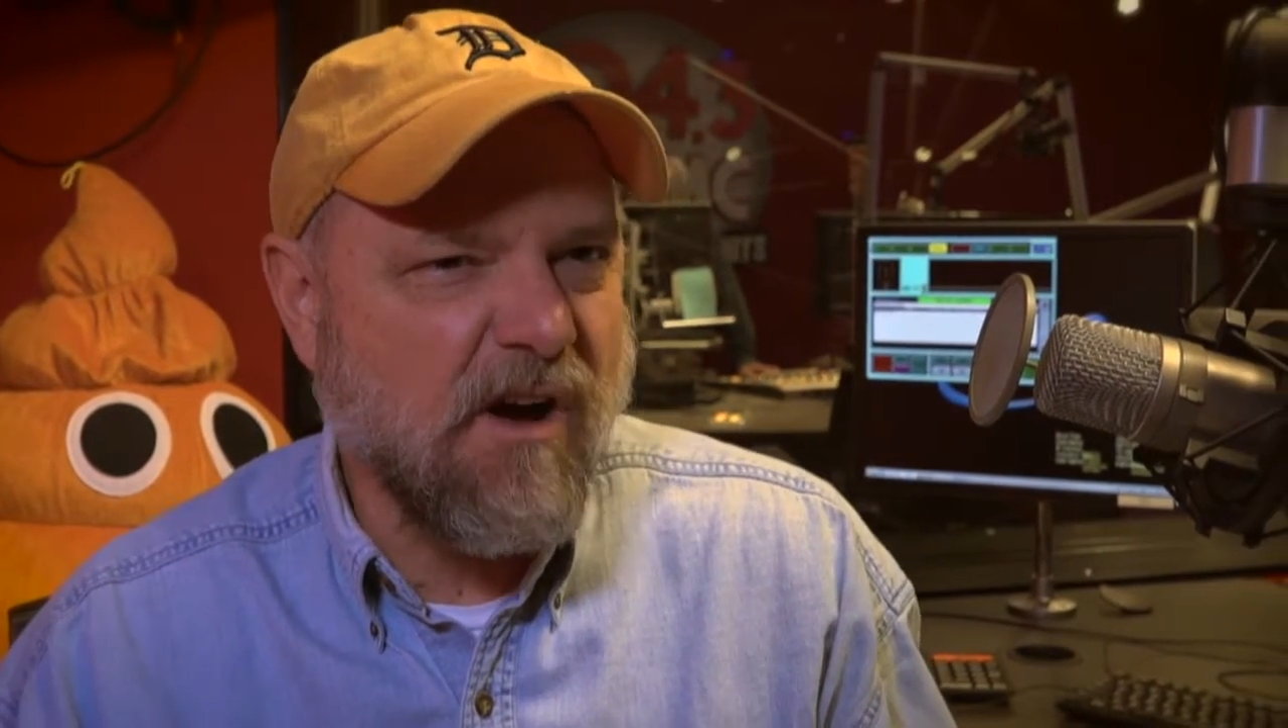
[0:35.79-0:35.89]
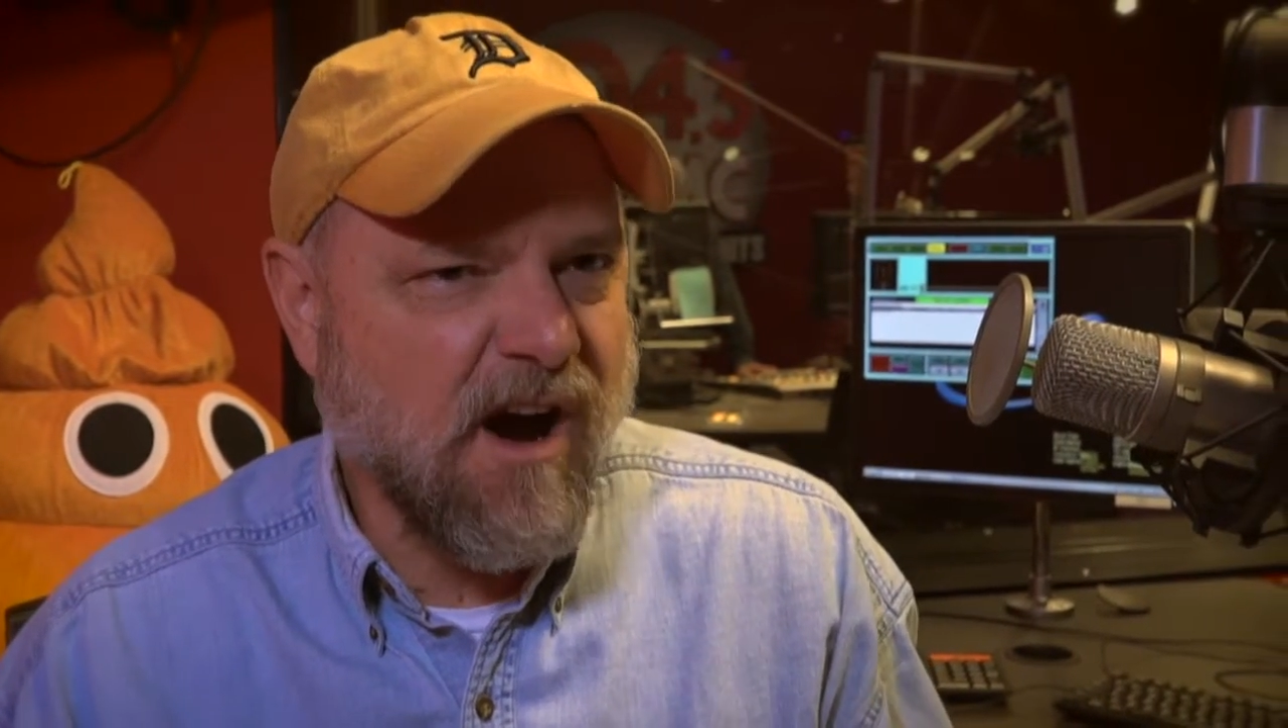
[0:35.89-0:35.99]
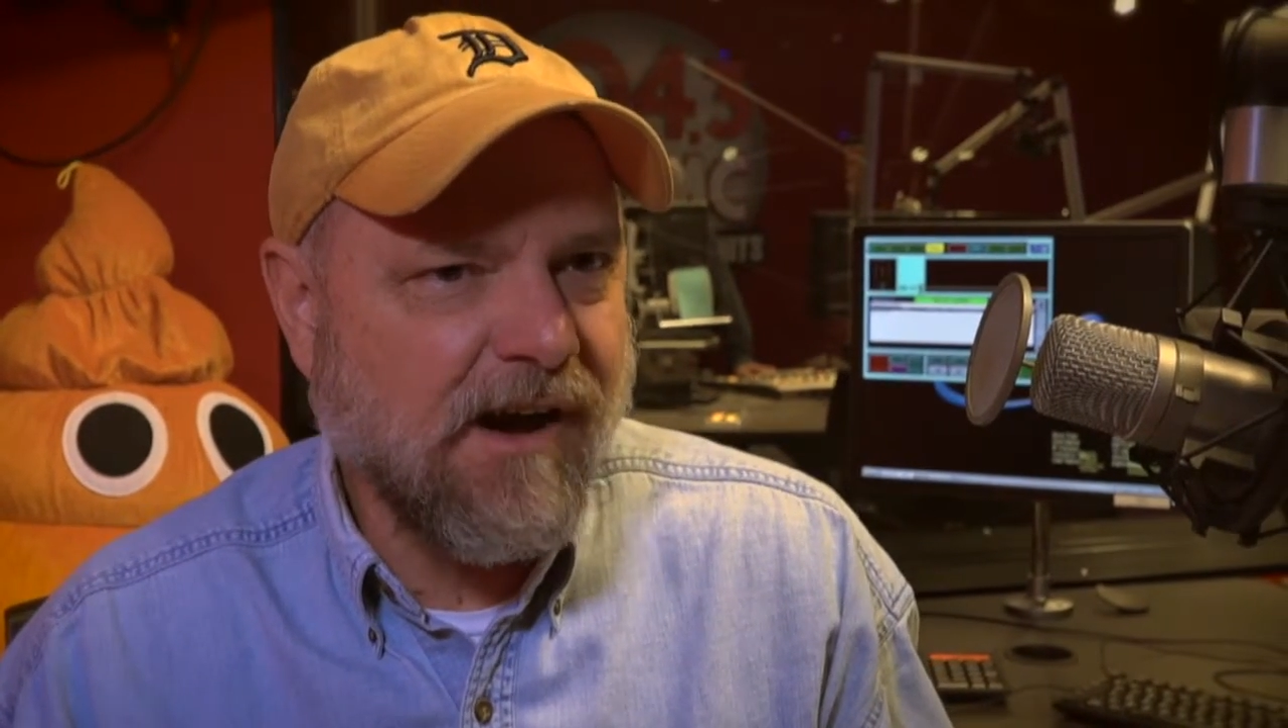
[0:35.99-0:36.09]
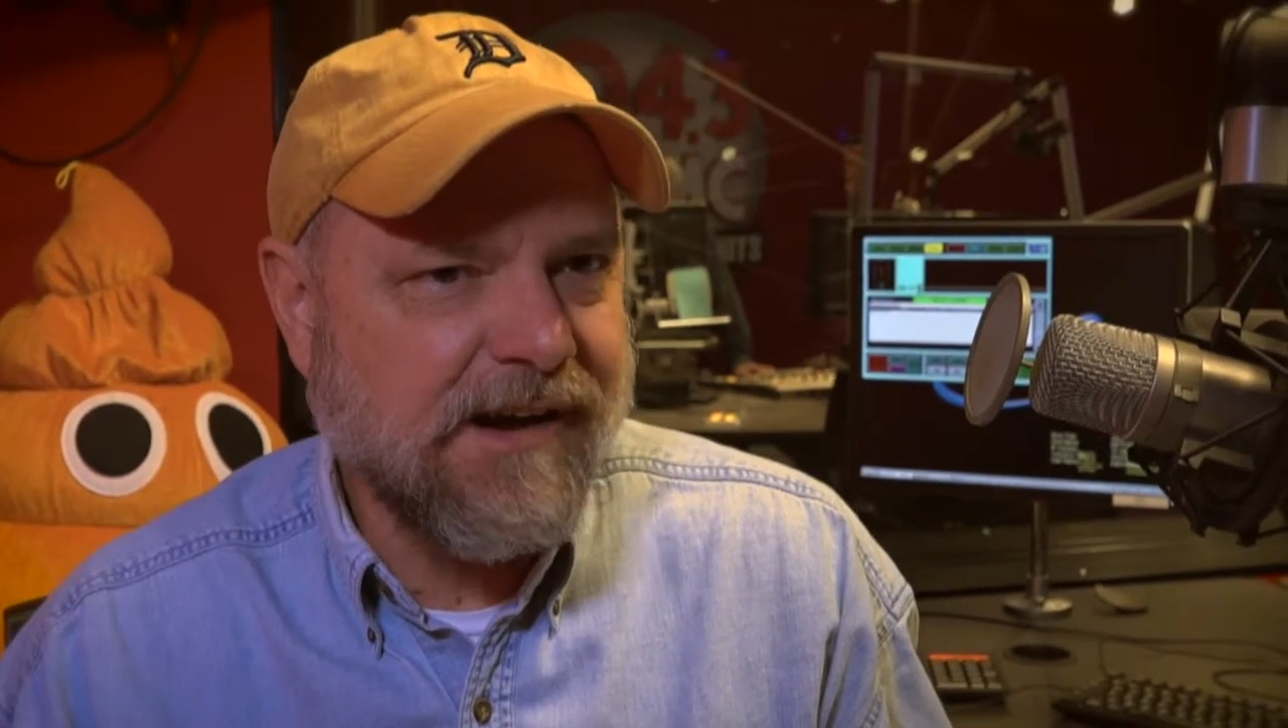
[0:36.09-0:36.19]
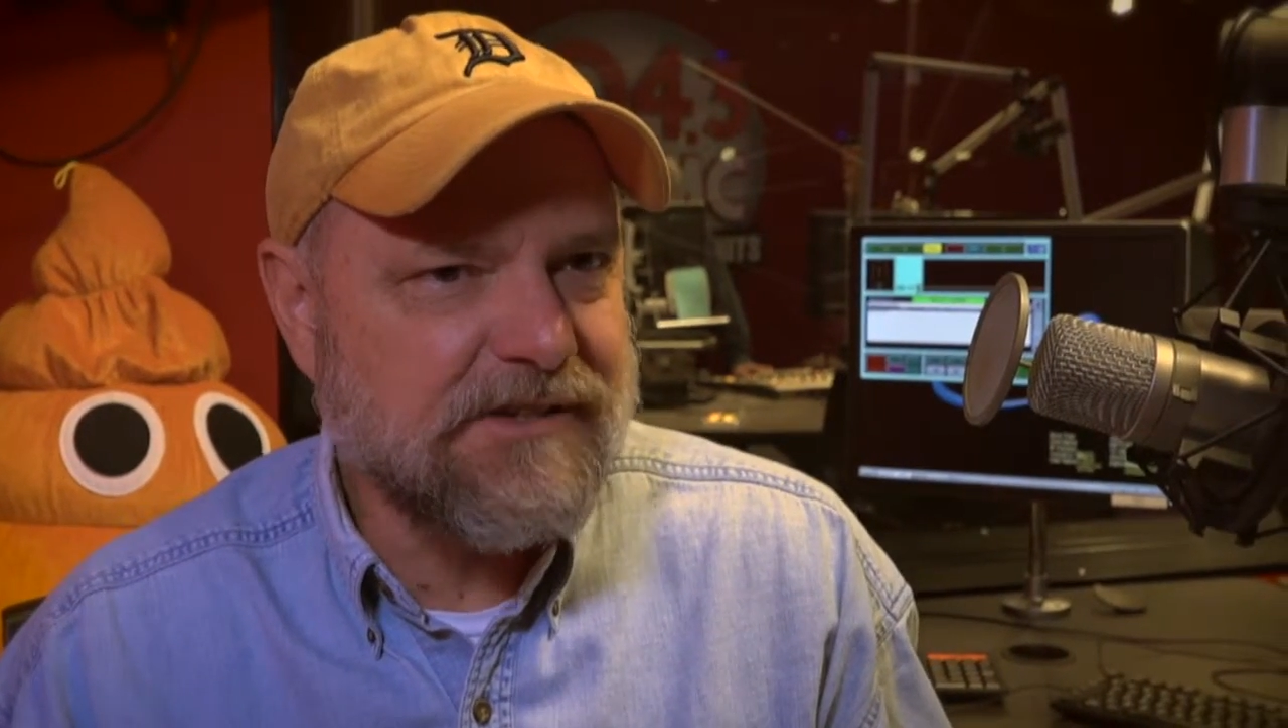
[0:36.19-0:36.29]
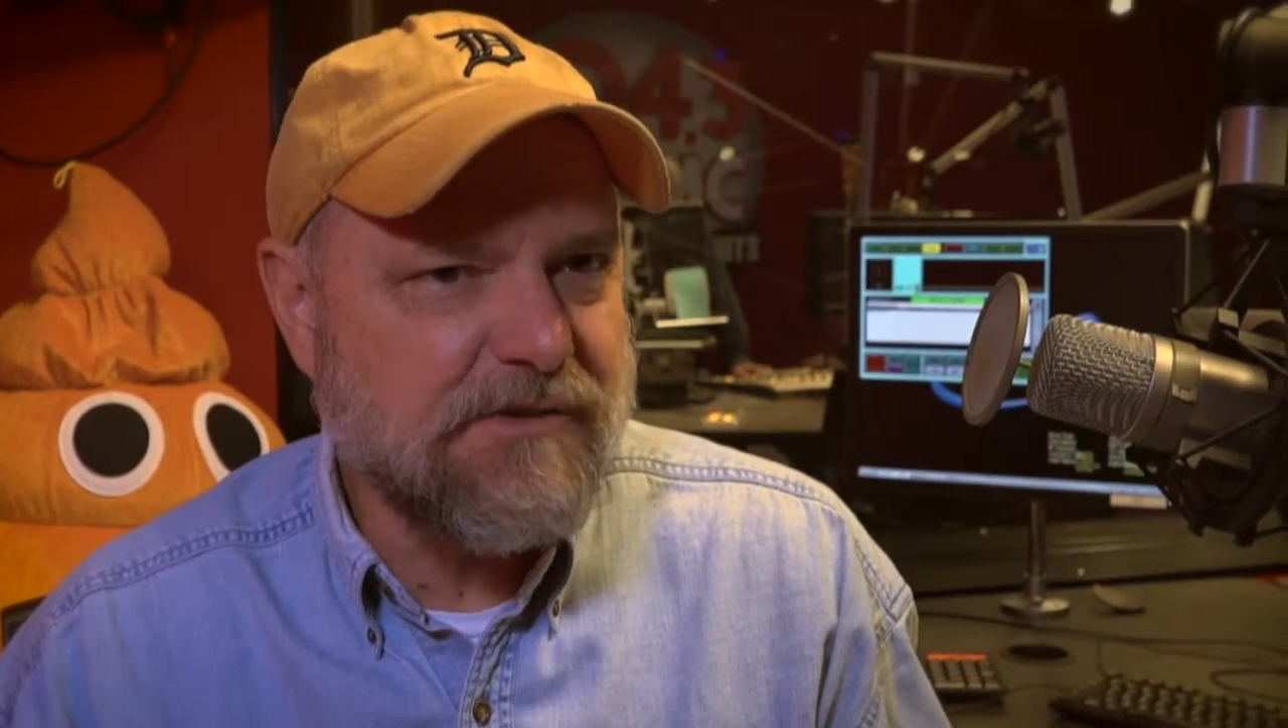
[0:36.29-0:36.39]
are and